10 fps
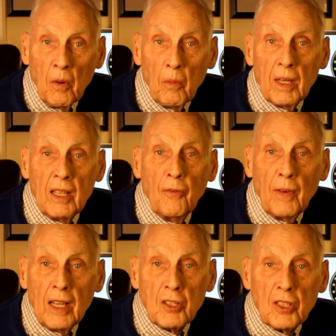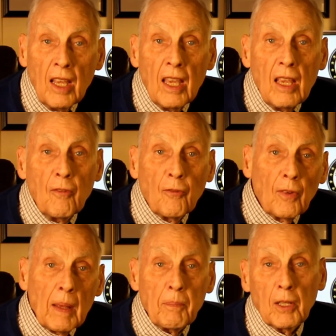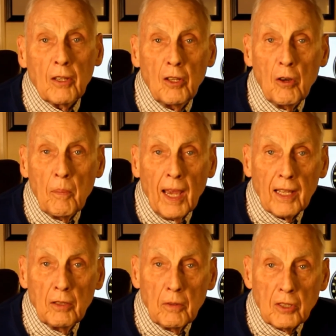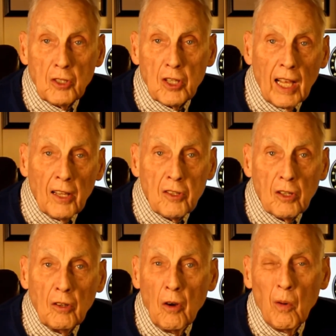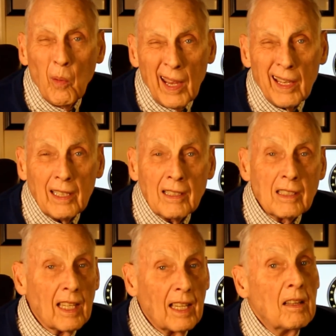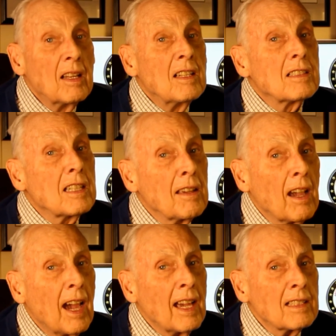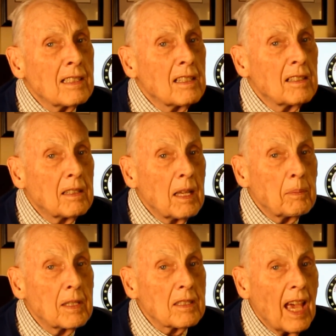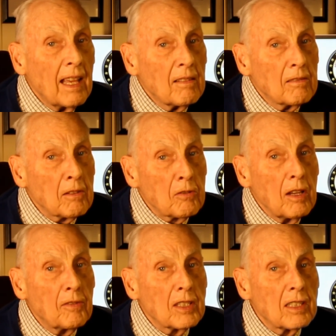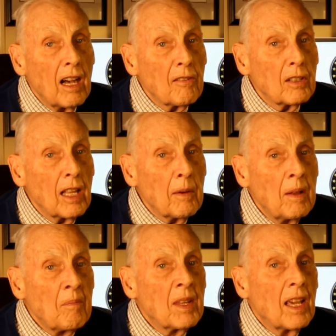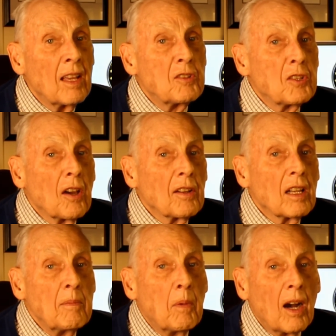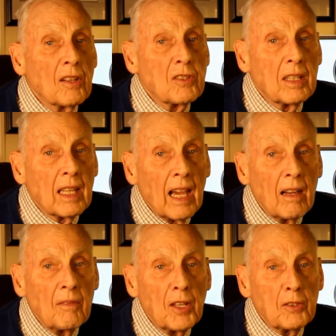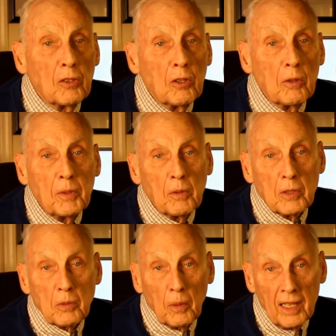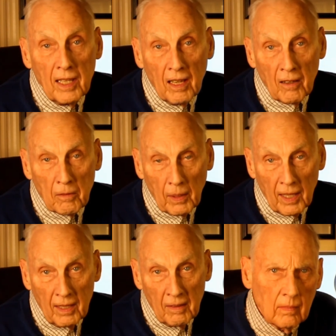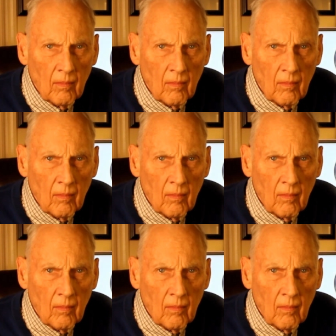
When he finished, he flipped the cue back to his challenger, winked, and said, "See you guys," he tipped his hat, retrieved his golf club, and jauntily marched down the tube to his waiting airplane.